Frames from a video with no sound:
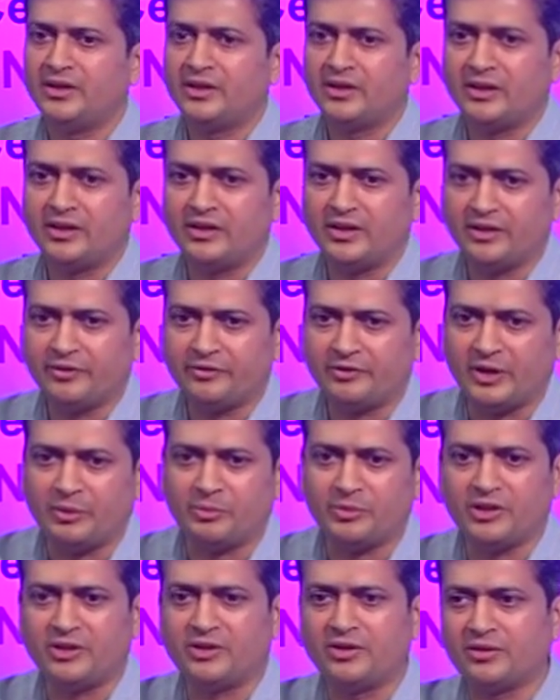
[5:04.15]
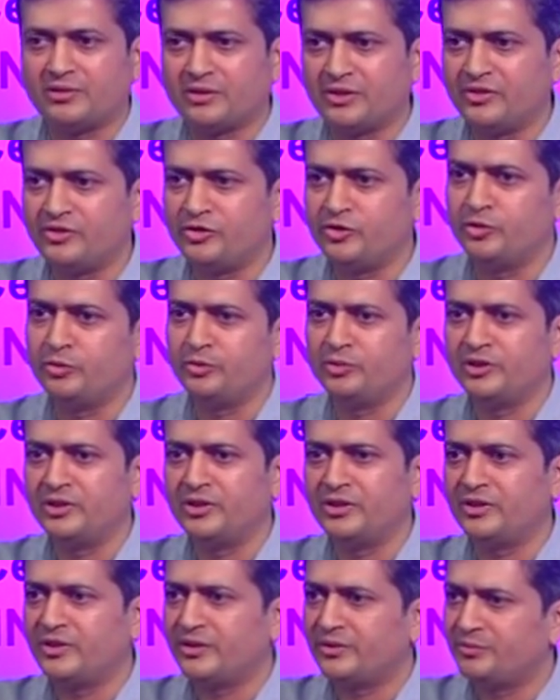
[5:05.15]
Pharma,
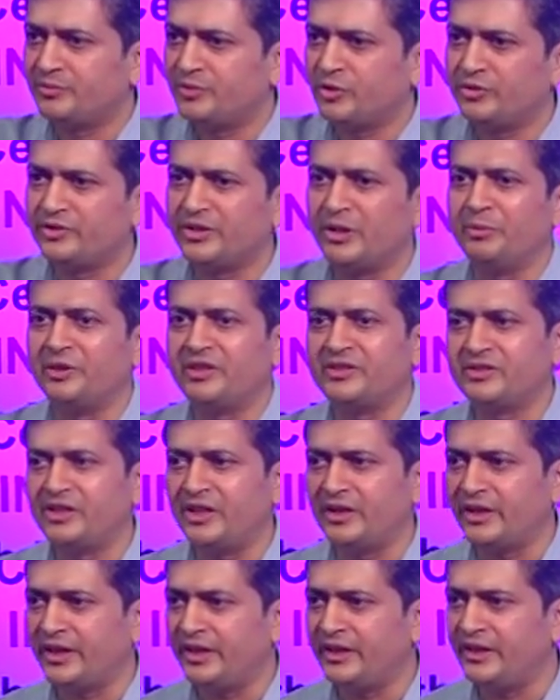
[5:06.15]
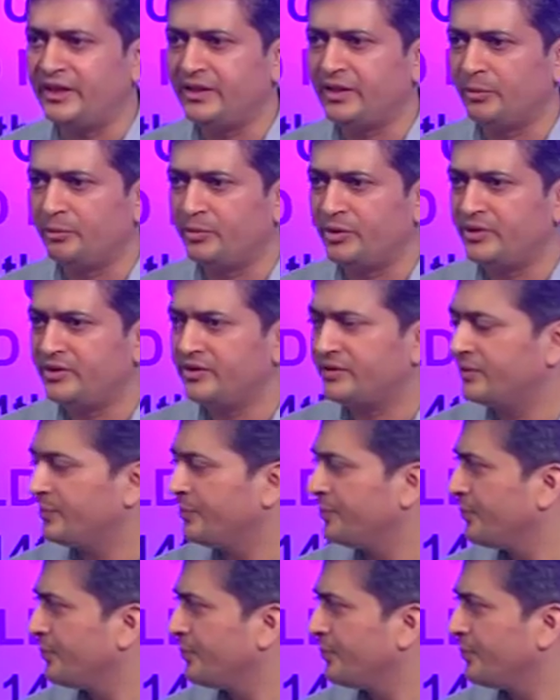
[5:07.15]
consumer, to some extent IT companies.